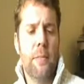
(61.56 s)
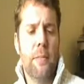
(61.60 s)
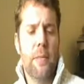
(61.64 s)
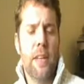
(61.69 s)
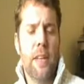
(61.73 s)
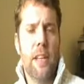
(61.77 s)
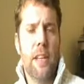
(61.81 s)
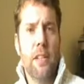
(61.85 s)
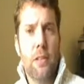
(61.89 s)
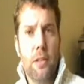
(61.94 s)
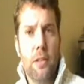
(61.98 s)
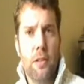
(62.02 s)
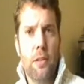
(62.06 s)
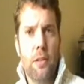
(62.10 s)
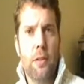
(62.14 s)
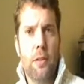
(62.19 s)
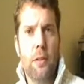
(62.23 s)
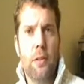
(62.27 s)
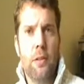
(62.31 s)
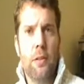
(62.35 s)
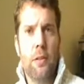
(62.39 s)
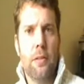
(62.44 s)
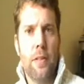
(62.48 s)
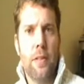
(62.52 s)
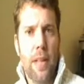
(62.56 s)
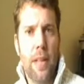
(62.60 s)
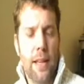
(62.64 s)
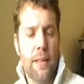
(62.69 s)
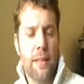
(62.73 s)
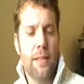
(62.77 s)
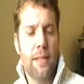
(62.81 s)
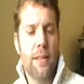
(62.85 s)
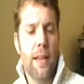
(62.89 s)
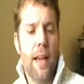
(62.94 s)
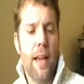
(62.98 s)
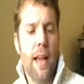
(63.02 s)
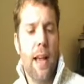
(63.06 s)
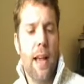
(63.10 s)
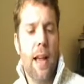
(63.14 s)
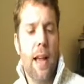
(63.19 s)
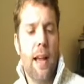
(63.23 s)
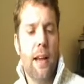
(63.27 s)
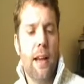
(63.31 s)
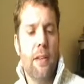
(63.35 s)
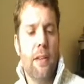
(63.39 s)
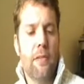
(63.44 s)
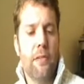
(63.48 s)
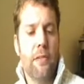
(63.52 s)
they do tend to
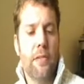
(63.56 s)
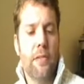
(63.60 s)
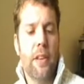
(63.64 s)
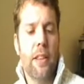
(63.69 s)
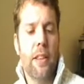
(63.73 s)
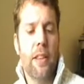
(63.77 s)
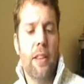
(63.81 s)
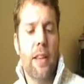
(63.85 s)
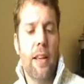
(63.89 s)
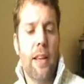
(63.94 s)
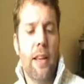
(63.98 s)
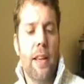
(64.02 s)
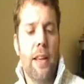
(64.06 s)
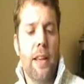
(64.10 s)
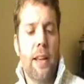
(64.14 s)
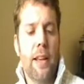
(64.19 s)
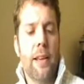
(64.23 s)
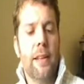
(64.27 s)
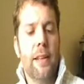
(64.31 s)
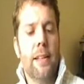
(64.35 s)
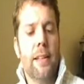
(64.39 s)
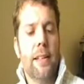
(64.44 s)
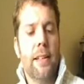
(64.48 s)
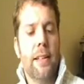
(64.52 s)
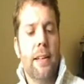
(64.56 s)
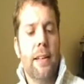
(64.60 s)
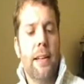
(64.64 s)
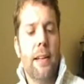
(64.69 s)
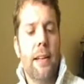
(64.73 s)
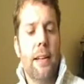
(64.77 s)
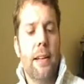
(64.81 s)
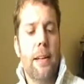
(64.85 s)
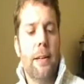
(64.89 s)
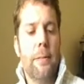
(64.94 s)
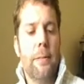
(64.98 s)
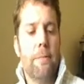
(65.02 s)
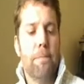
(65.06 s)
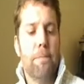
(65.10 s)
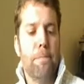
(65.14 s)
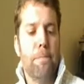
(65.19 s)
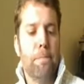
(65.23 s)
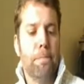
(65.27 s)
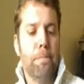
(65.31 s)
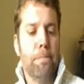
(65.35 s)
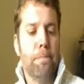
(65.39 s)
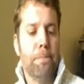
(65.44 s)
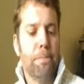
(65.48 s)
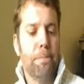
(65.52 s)
have their
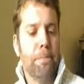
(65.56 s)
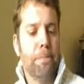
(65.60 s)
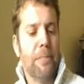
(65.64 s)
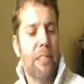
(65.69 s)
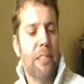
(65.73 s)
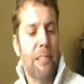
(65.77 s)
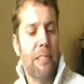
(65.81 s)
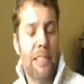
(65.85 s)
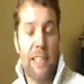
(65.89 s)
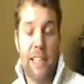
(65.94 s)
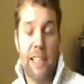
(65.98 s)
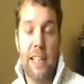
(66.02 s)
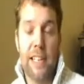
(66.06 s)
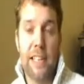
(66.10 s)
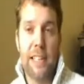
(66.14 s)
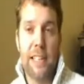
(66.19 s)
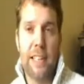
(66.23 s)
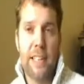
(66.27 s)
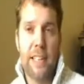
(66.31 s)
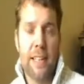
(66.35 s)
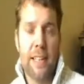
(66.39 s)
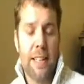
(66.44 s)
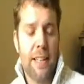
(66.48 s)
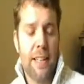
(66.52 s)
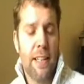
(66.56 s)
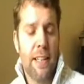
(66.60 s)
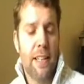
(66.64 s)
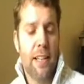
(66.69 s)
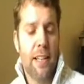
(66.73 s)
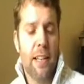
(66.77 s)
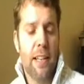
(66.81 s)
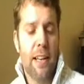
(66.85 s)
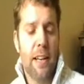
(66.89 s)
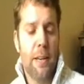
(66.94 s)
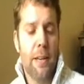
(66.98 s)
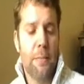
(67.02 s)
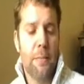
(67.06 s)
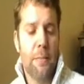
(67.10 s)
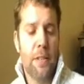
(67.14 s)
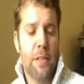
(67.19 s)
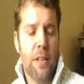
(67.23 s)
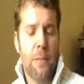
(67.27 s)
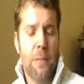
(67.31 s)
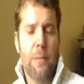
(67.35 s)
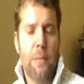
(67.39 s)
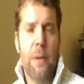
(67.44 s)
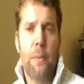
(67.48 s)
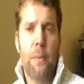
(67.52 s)
critics.
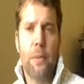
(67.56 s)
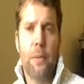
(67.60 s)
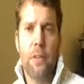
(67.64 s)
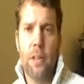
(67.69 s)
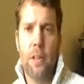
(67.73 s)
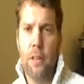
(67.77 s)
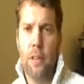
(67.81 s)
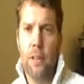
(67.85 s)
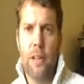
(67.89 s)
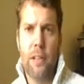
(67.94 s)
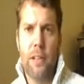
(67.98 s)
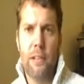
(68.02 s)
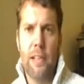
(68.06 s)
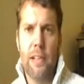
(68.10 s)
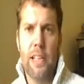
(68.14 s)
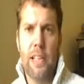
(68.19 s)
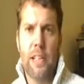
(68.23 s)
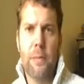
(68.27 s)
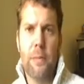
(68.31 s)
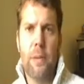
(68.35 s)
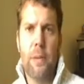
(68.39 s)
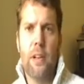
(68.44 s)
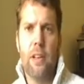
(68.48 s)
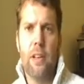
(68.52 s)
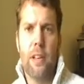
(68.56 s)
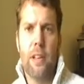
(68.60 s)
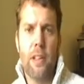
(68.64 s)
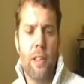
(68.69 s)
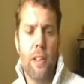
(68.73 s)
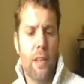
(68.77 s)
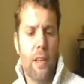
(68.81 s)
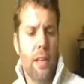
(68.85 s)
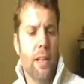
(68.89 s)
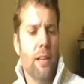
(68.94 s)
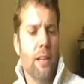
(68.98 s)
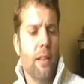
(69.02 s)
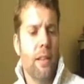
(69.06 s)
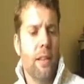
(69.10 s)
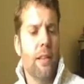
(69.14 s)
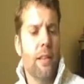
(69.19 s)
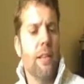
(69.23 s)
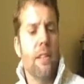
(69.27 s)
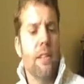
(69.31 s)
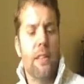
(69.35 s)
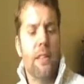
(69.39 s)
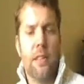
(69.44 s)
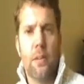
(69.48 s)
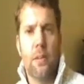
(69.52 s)
Some people don't like Green Smoke and think that
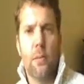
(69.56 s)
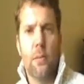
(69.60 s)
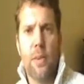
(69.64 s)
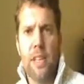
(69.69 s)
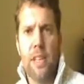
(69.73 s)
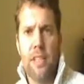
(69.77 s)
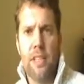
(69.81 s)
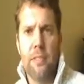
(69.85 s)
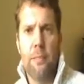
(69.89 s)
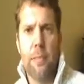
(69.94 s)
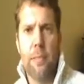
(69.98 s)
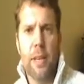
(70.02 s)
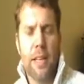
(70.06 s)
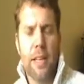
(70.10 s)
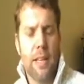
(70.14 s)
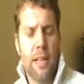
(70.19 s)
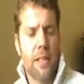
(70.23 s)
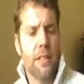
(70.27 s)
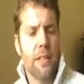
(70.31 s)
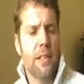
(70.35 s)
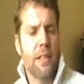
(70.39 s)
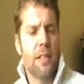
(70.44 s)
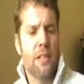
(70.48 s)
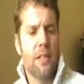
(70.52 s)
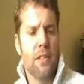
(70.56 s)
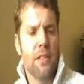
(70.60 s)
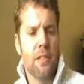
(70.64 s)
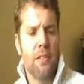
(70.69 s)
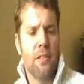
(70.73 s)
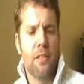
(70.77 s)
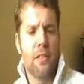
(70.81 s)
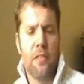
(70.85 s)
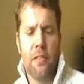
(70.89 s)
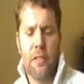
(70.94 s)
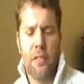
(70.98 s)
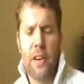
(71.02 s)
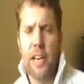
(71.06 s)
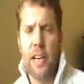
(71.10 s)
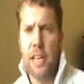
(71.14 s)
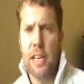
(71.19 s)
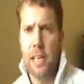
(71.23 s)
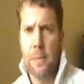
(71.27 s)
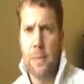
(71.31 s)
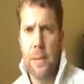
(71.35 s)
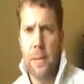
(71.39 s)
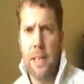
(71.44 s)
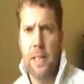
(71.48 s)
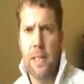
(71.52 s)
it's a waste of money because it's a very
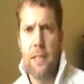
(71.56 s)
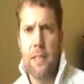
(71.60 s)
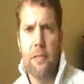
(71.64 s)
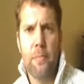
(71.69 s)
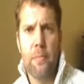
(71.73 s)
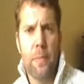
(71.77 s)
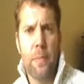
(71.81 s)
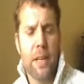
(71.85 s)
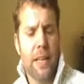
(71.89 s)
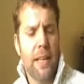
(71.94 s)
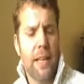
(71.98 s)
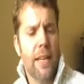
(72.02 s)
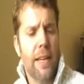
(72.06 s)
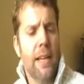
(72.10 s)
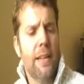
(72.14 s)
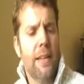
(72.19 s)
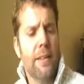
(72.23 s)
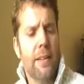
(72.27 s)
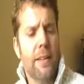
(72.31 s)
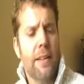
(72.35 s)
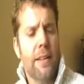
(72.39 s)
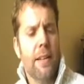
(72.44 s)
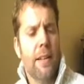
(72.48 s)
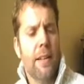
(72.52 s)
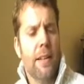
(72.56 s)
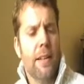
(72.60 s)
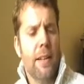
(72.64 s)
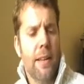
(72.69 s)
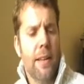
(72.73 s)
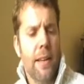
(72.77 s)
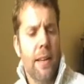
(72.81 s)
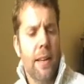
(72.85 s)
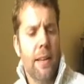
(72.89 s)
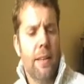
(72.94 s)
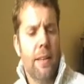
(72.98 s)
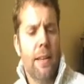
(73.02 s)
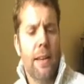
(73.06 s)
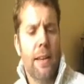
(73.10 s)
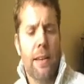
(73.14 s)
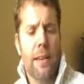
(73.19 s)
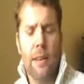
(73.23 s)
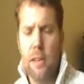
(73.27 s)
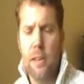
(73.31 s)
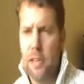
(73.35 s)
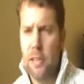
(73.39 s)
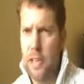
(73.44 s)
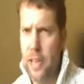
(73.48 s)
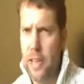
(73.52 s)
expensive bit of kit, and they
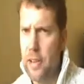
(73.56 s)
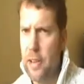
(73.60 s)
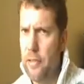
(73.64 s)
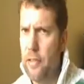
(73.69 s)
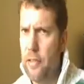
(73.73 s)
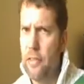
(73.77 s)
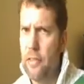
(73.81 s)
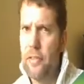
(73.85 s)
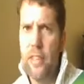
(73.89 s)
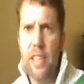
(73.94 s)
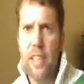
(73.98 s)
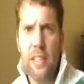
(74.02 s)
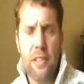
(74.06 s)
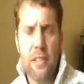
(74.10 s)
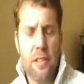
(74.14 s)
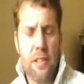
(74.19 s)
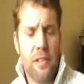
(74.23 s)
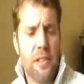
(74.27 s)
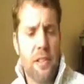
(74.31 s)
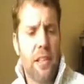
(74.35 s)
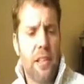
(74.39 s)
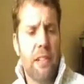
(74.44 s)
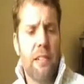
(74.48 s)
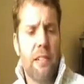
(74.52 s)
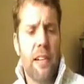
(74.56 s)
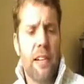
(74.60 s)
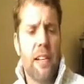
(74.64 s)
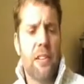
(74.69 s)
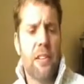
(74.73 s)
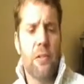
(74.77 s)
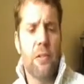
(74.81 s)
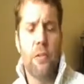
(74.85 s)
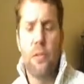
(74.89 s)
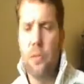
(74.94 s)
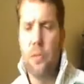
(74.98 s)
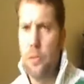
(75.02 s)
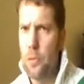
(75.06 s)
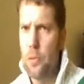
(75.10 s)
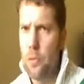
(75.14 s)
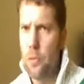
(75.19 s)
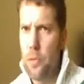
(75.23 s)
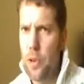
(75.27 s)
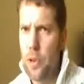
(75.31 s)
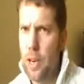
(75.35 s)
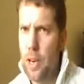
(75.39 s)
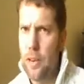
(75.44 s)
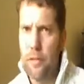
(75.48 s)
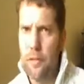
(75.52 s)
usually go for V2 cigarettes
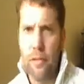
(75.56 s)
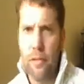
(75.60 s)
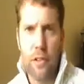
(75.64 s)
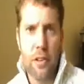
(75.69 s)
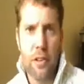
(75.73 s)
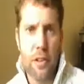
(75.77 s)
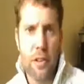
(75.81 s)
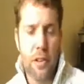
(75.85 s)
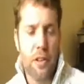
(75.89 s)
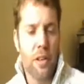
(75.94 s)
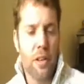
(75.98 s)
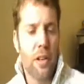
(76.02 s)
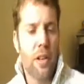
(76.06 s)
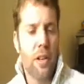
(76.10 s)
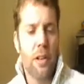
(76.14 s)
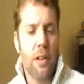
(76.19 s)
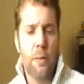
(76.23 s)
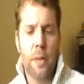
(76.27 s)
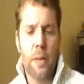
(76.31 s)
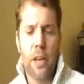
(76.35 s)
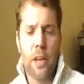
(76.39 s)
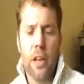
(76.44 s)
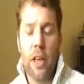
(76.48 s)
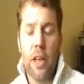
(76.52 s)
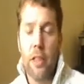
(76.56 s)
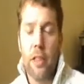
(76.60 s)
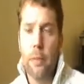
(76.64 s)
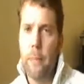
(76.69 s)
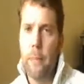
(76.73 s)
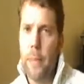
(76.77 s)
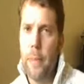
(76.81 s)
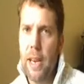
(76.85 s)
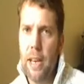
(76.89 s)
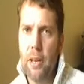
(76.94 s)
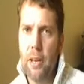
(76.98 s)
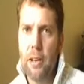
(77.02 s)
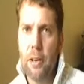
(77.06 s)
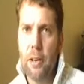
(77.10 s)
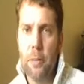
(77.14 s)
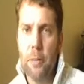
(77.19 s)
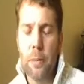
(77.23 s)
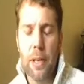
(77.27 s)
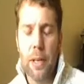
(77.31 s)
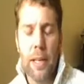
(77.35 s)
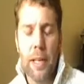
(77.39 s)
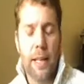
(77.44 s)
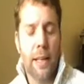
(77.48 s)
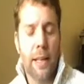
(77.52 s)
or go for another make
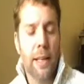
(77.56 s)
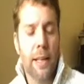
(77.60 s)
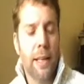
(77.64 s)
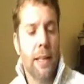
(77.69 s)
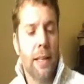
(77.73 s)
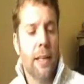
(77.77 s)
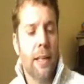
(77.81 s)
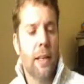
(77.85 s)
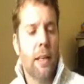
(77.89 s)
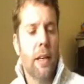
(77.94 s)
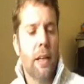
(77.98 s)
completely.